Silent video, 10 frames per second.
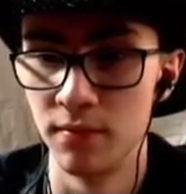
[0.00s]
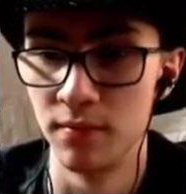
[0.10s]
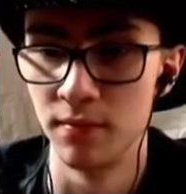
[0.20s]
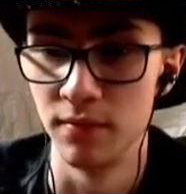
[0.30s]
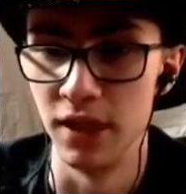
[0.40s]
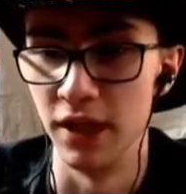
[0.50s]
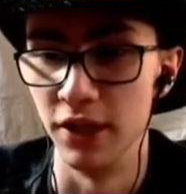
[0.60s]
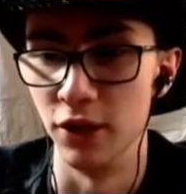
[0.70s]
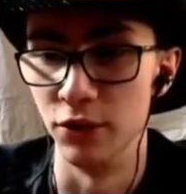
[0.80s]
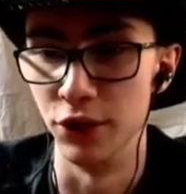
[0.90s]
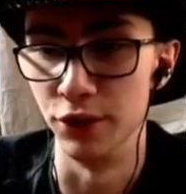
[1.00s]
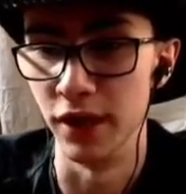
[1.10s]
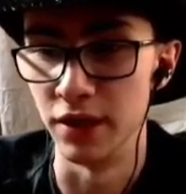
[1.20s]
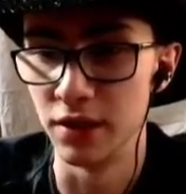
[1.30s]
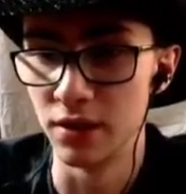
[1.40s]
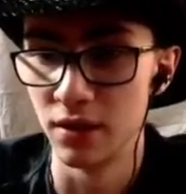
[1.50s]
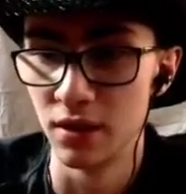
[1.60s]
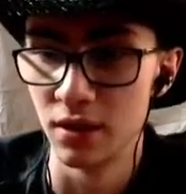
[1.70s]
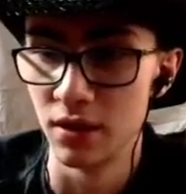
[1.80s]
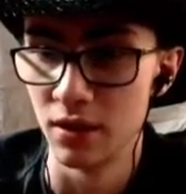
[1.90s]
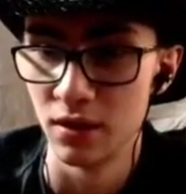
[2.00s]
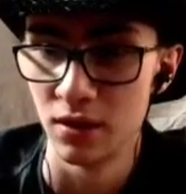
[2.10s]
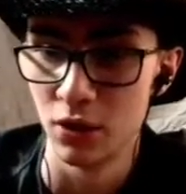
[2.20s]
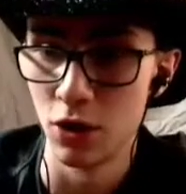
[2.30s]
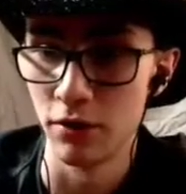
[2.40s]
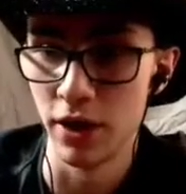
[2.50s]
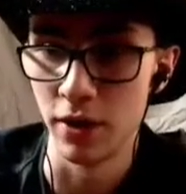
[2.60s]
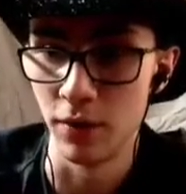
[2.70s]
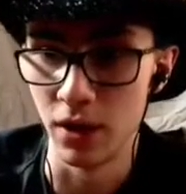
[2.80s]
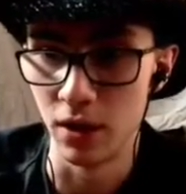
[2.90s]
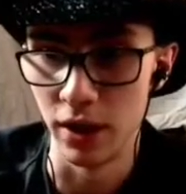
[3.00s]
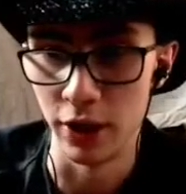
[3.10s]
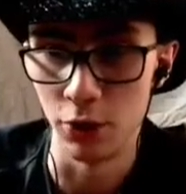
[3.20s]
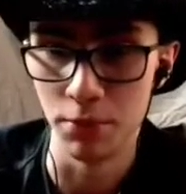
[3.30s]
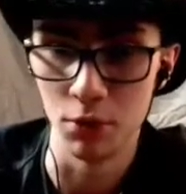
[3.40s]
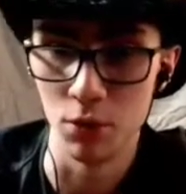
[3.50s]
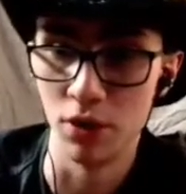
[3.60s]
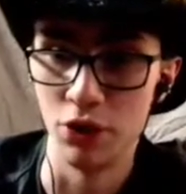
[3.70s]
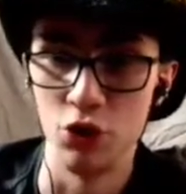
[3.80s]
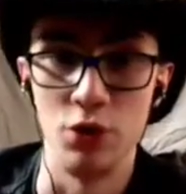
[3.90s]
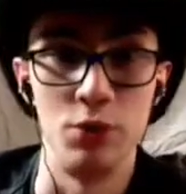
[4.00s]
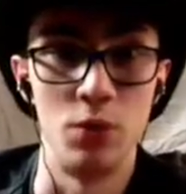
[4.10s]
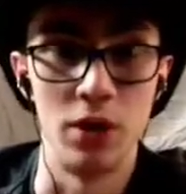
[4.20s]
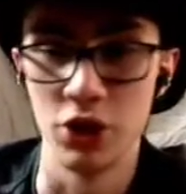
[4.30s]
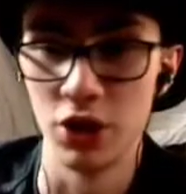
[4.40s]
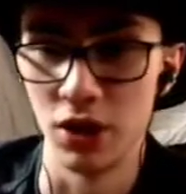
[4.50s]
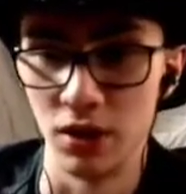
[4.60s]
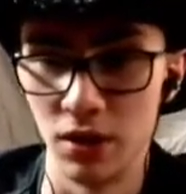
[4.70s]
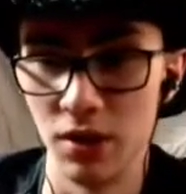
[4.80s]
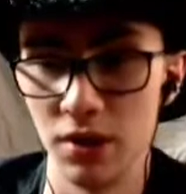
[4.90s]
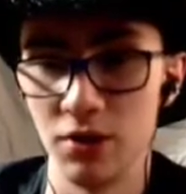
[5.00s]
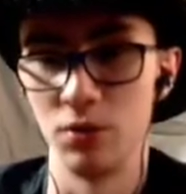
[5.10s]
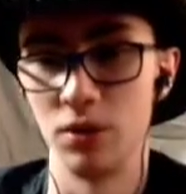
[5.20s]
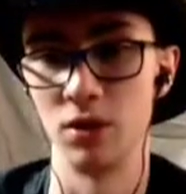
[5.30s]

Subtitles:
Yeah, no dice. Alright, well, I hope you all enjoyed watching. This will